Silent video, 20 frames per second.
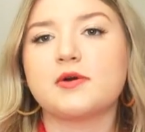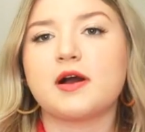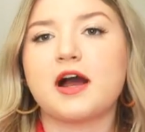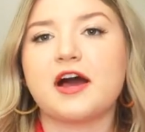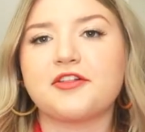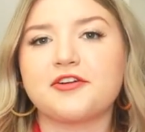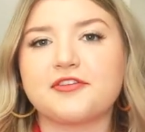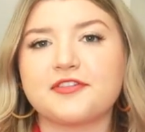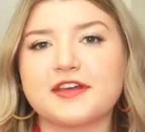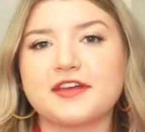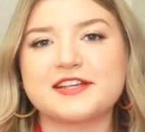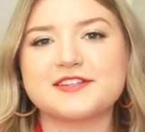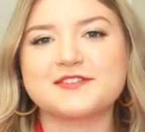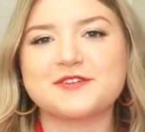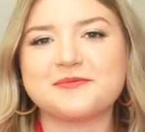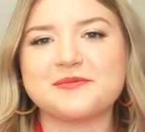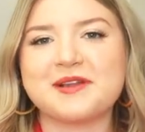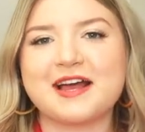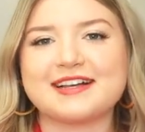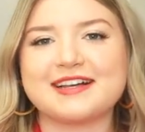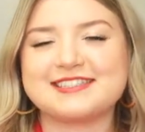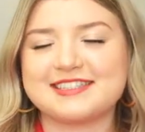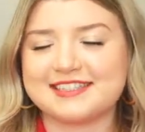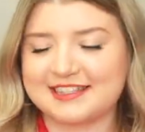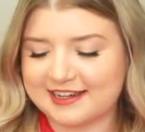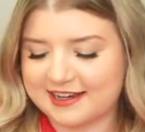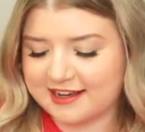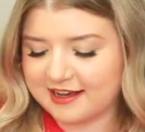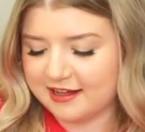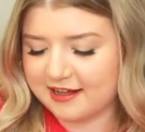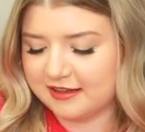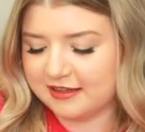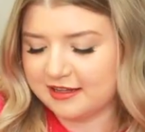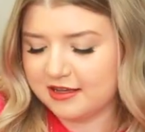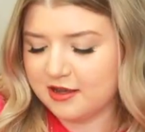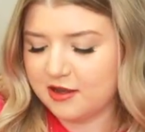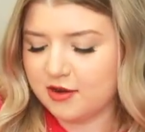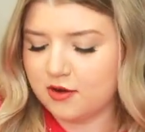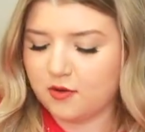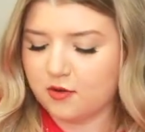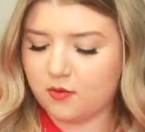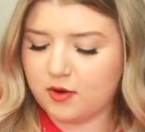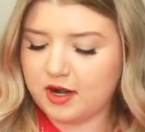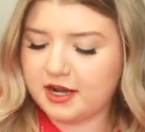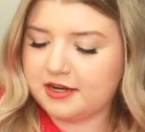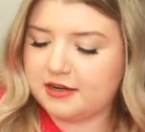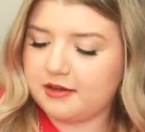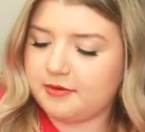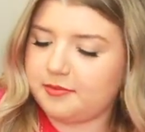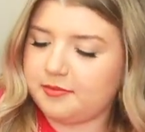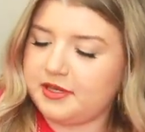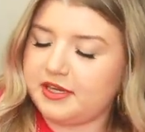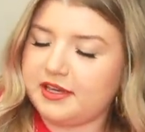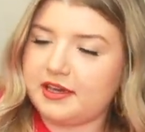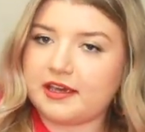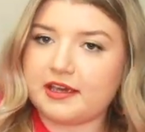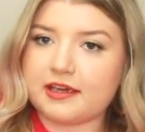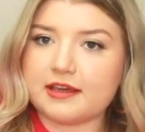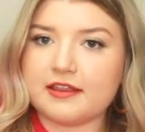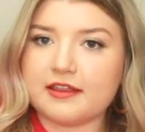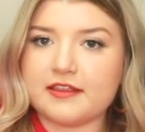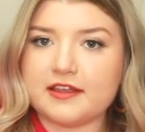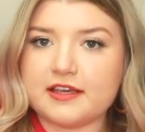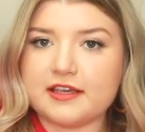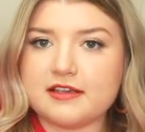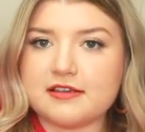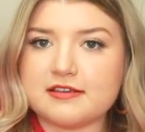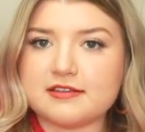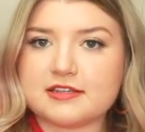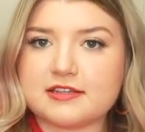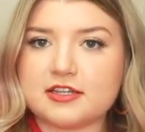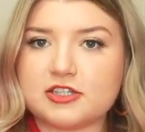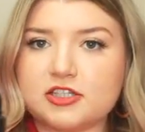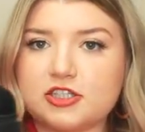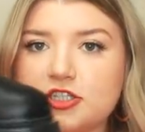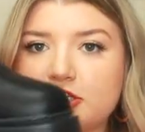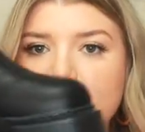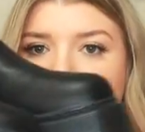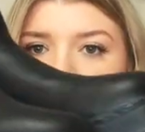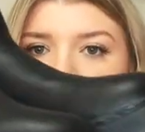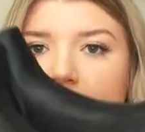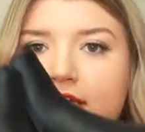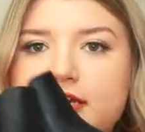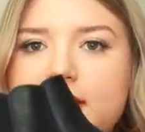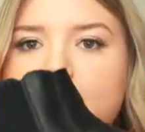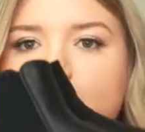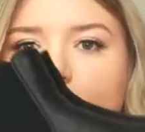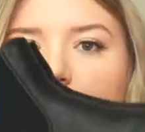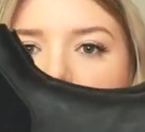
other things from Nasty Gal. One being these chunky